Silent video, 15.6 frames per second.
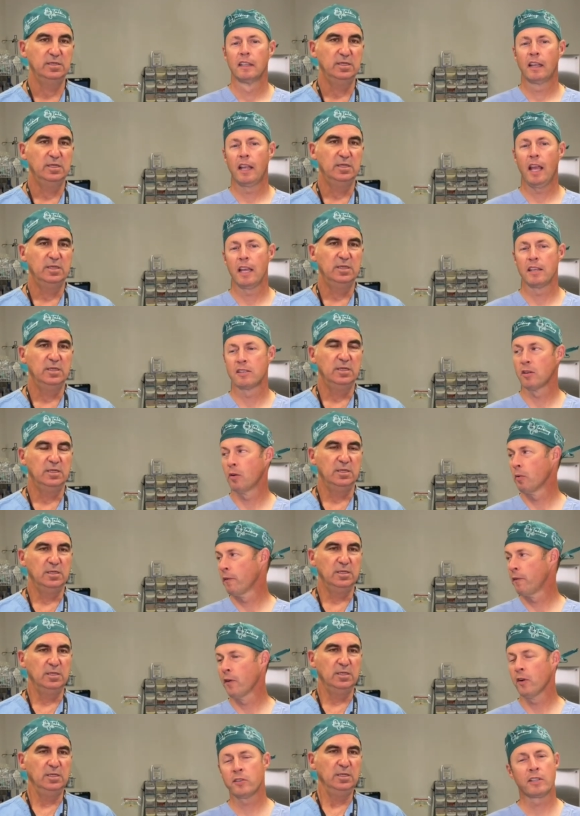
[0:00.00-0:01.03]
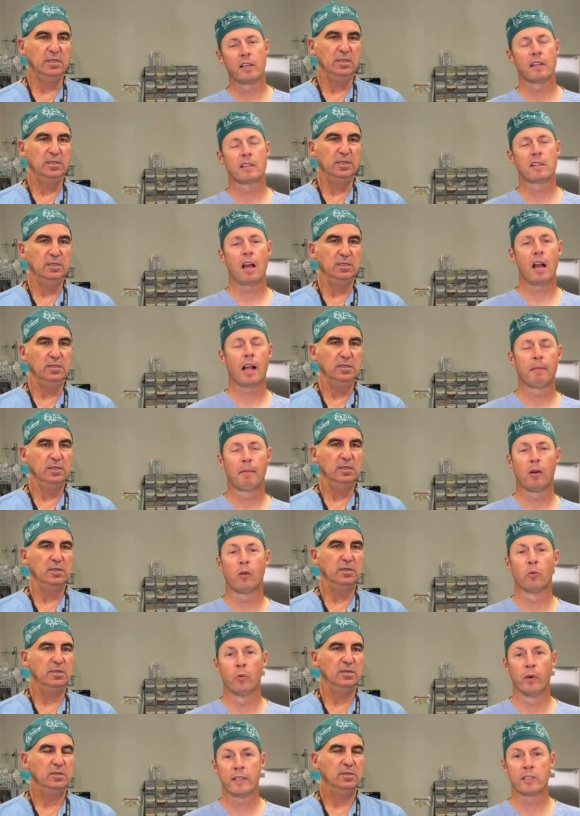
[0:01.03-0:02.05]
Speaker 1: Okay, so we're first going to talk
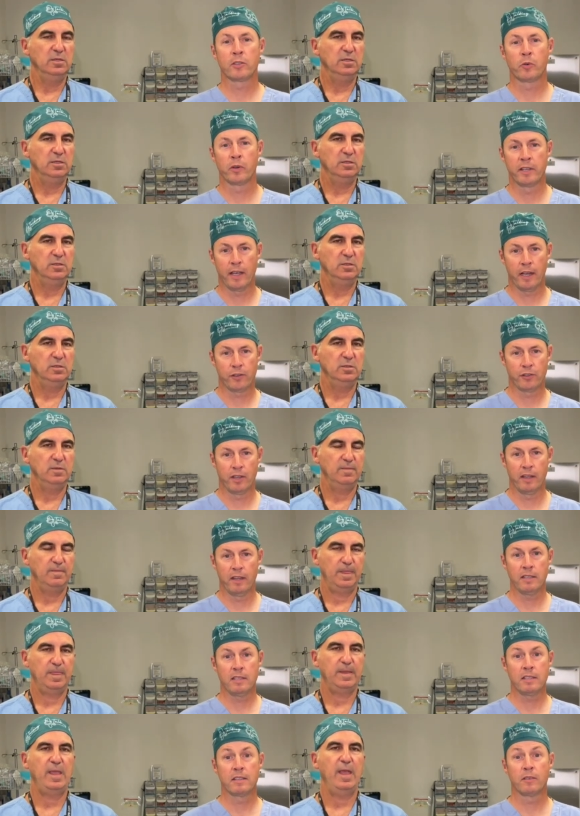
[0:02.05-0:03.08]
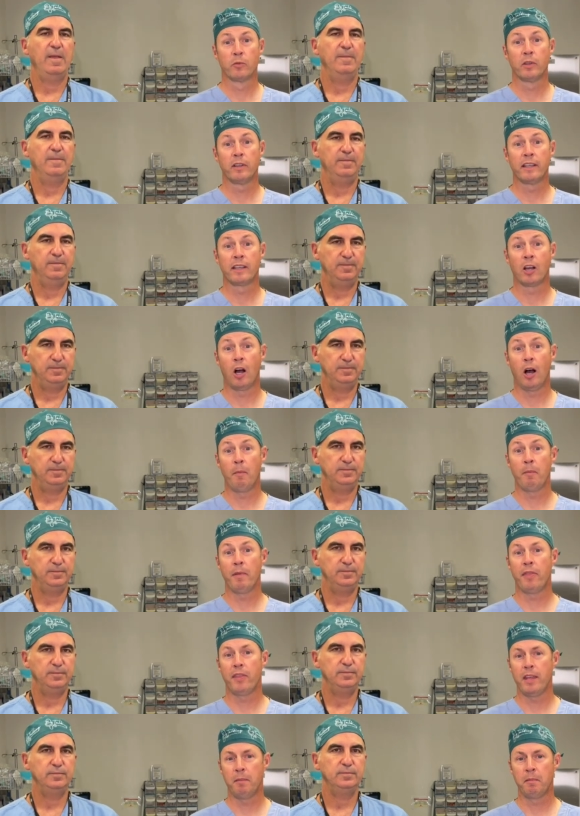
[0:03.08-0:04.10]
about risk reduction, and this okay. is a really
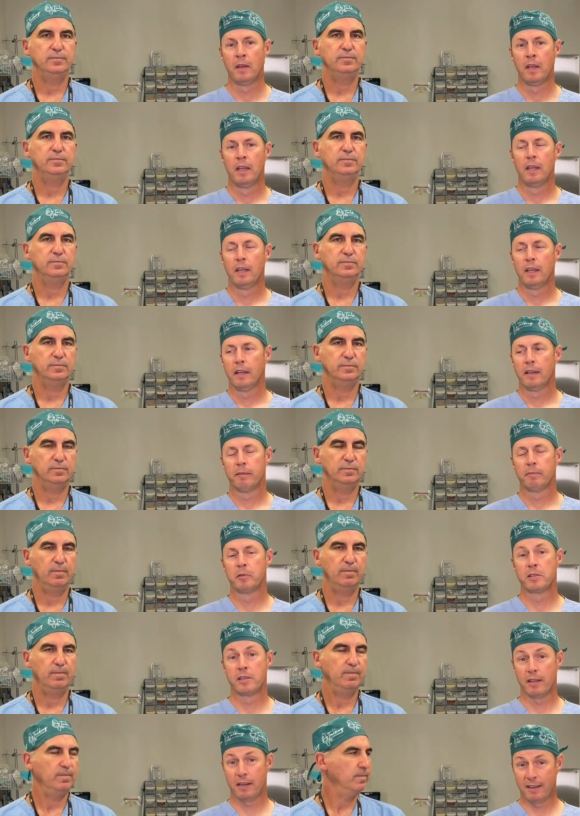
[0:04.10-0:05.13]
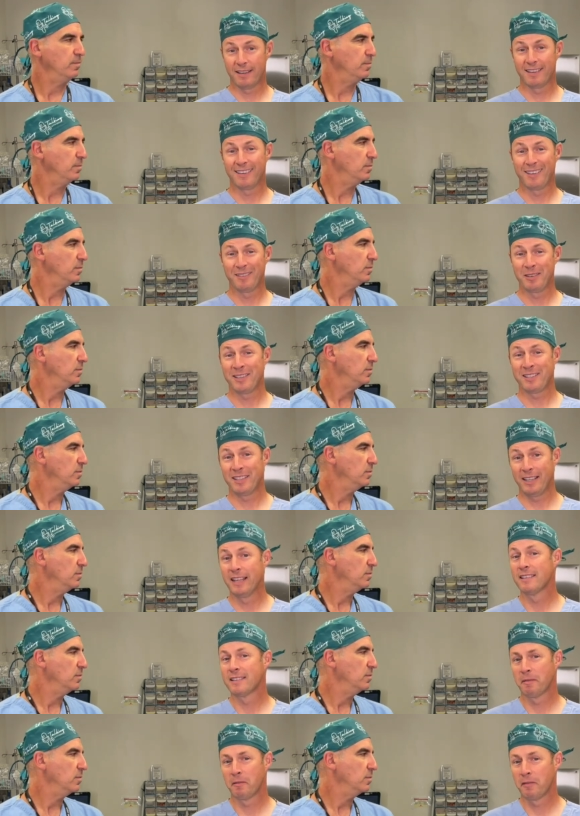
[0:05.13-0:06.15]
common theme particularly recently
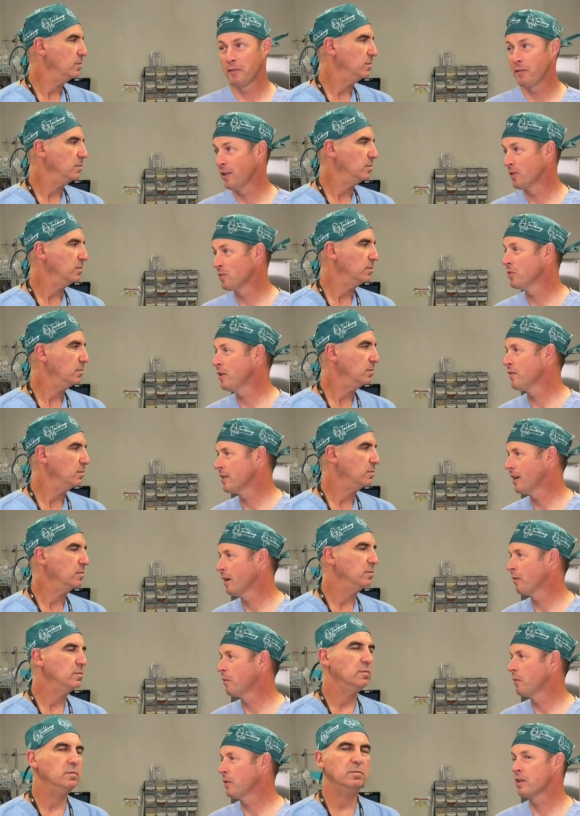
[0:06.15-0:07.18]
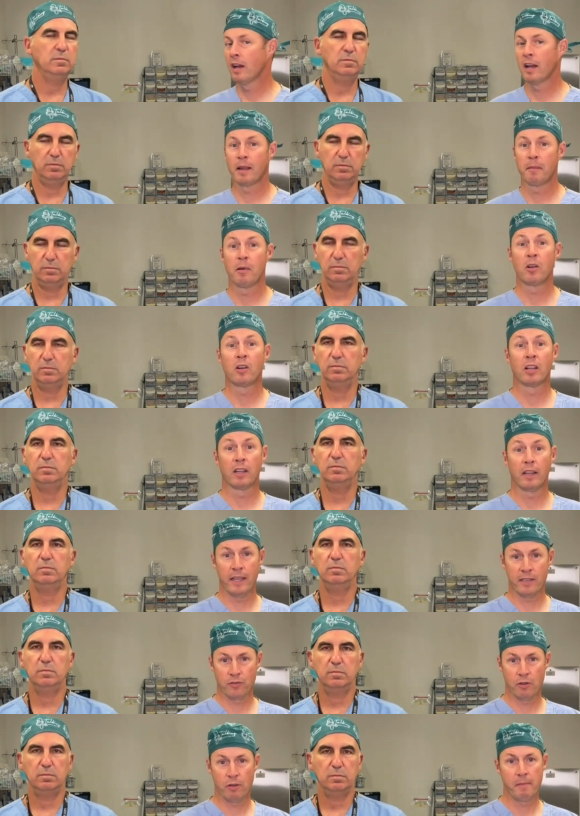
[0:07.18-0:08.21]
in some of the videos we've done when we mm-hmm, talk about mm-hmm,
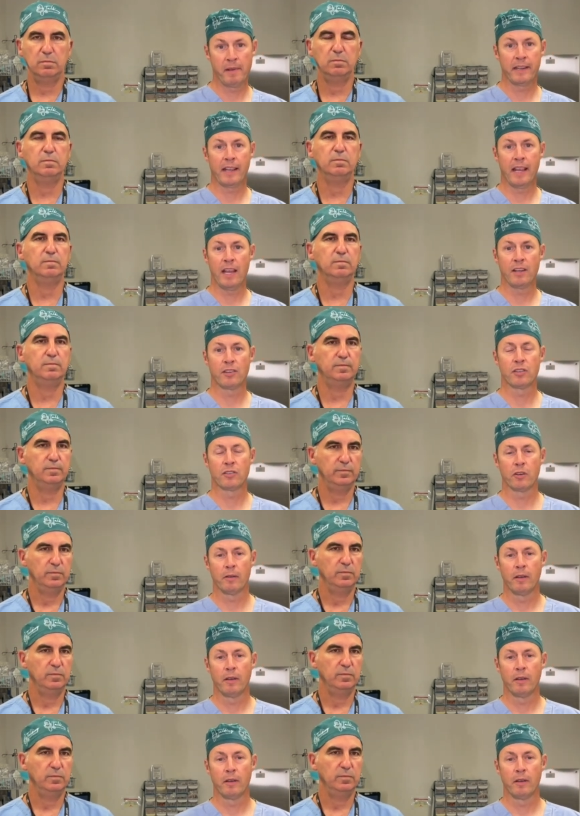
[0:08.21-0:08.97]
cholesterol mm-hmm. medications mm-hmm.